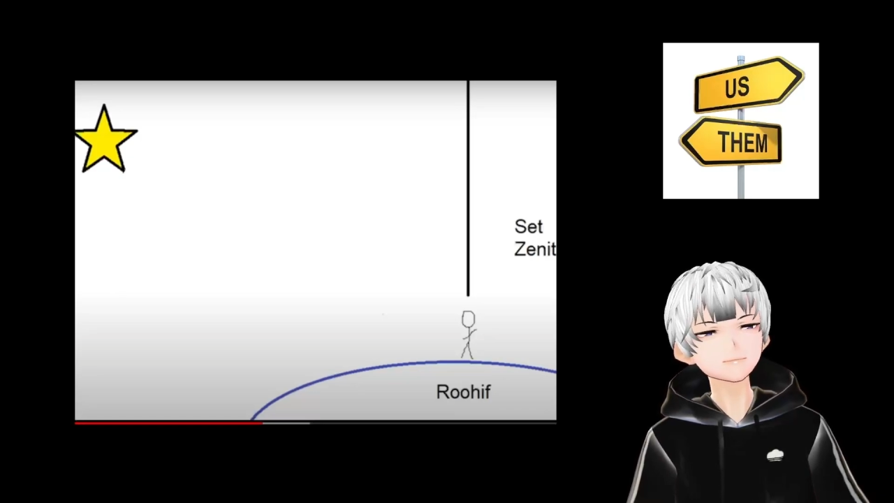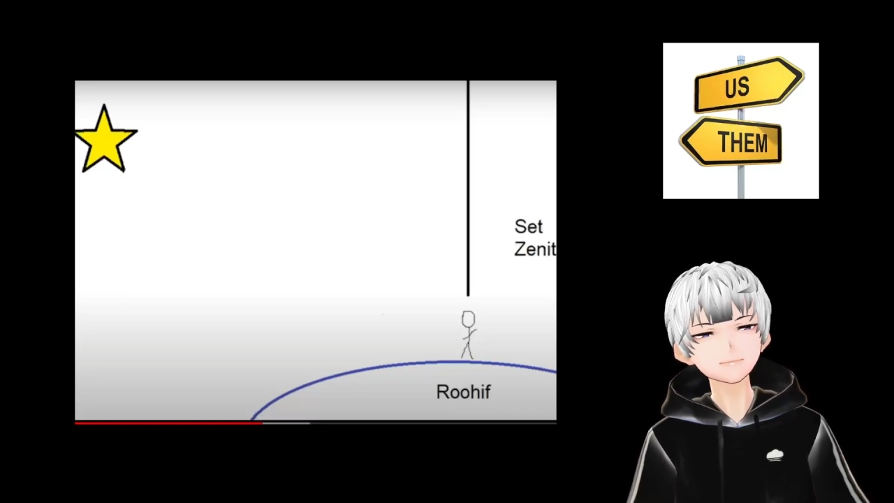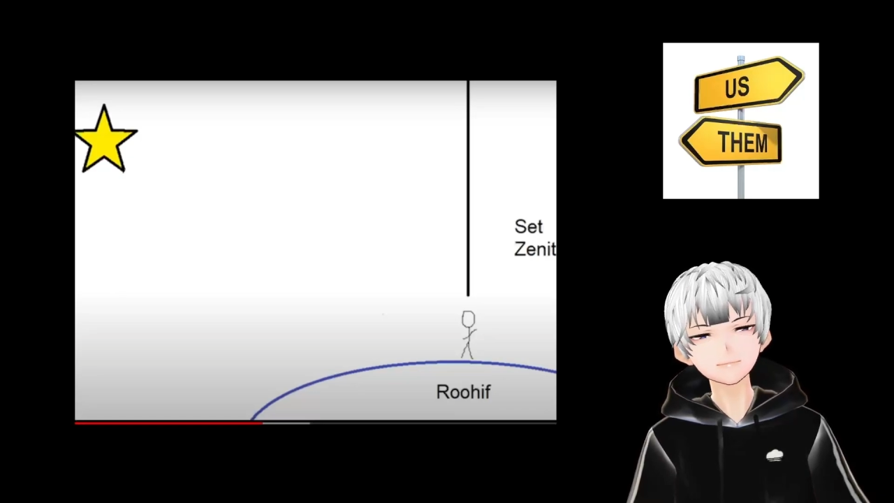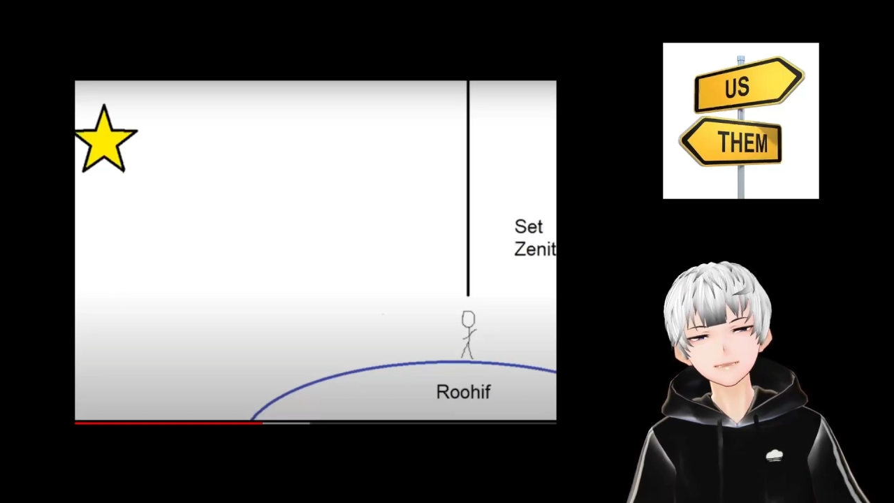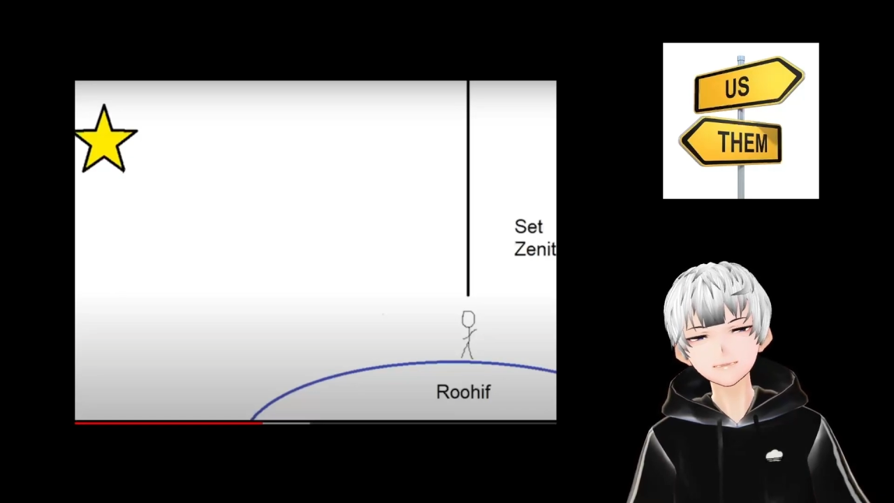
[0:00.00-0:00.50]

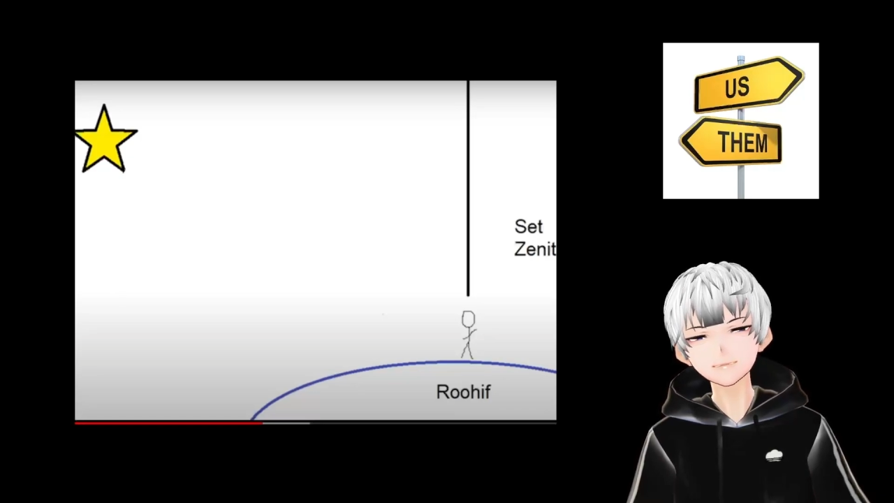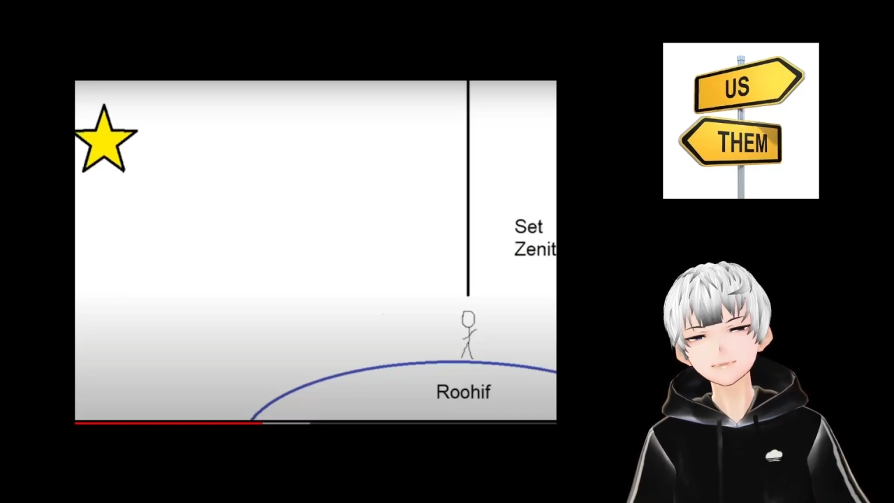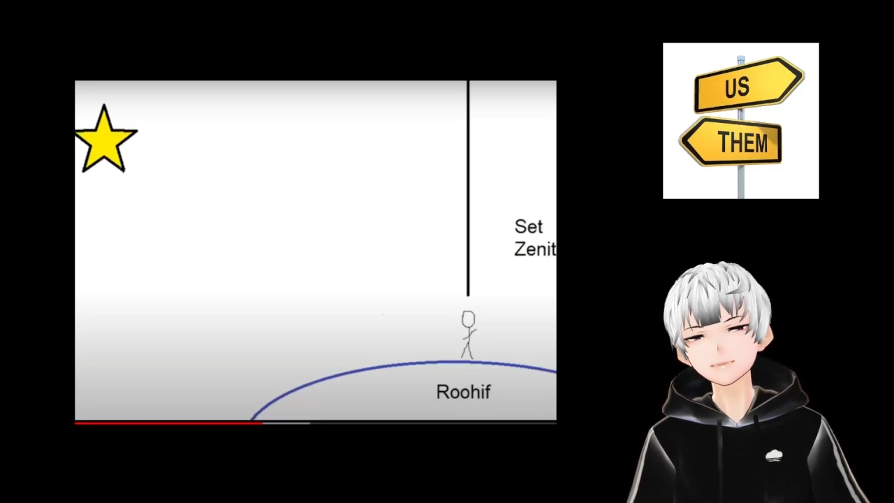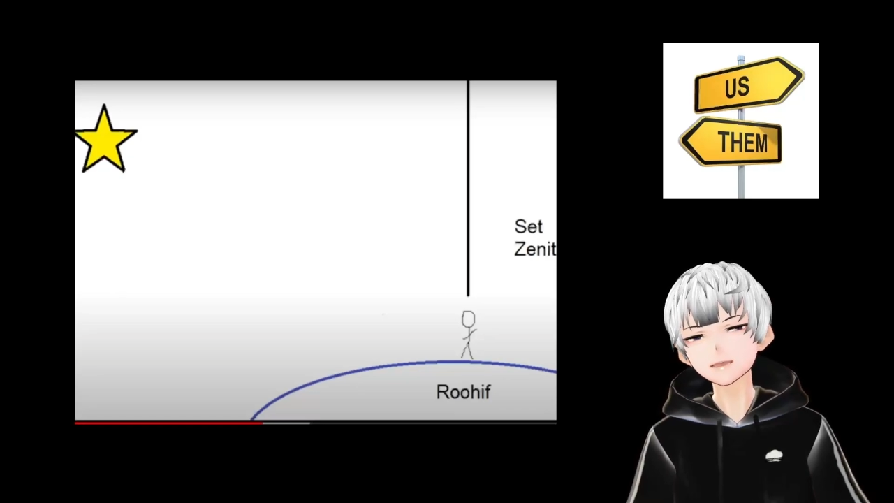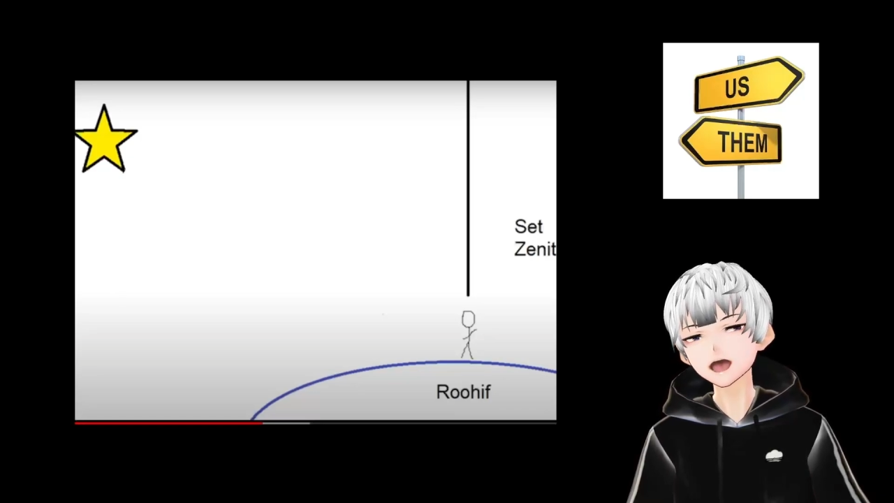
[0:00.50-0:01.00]
This
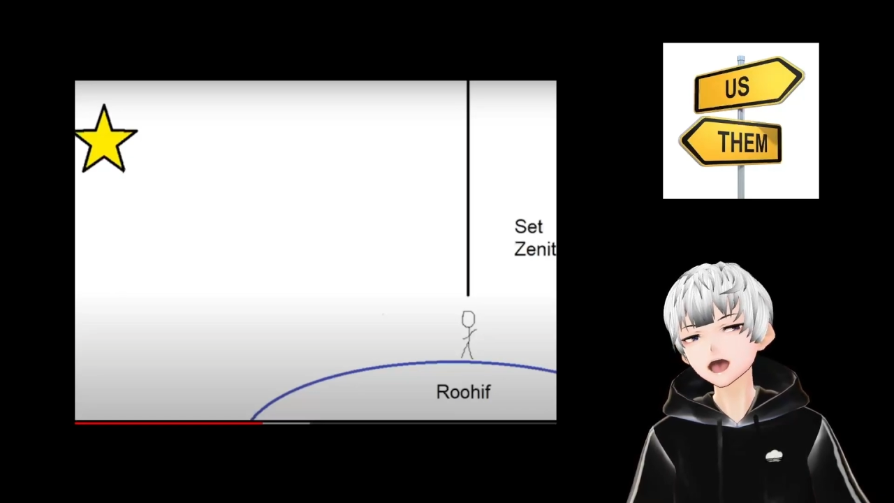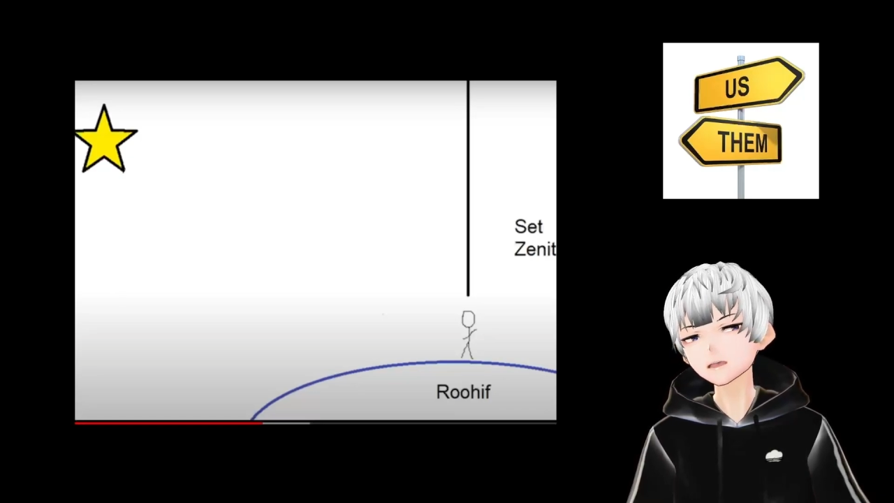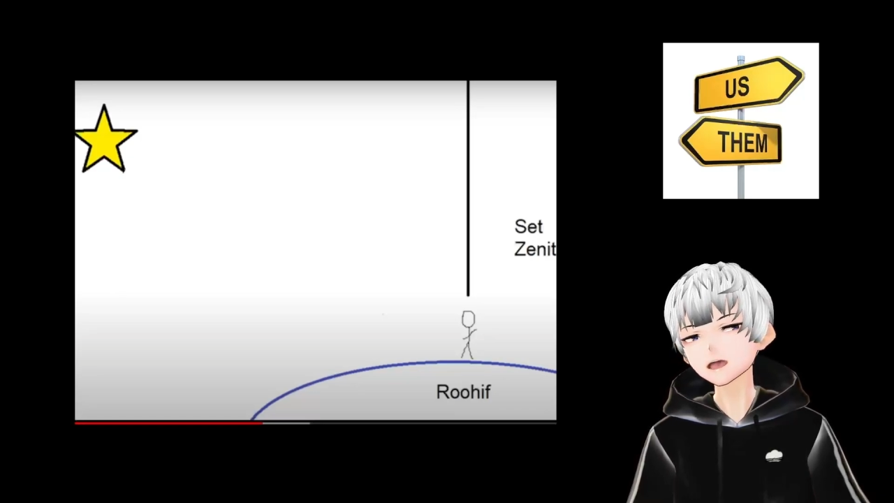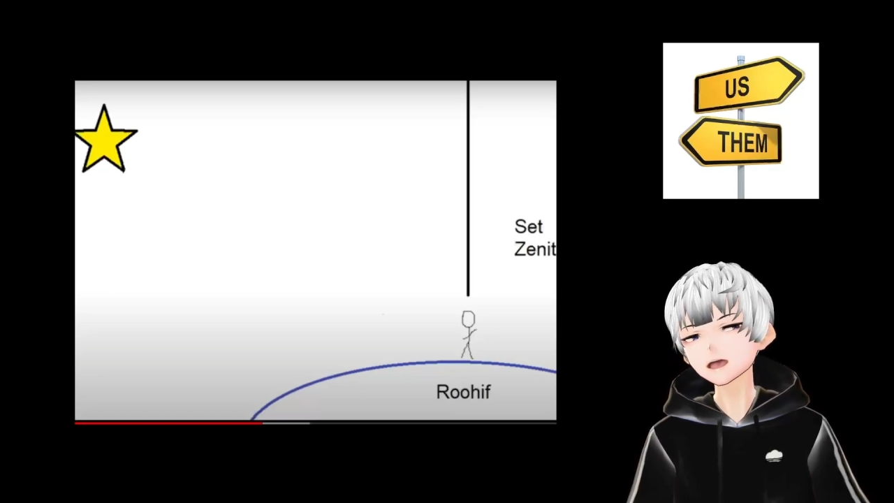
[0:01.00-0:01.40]
is not what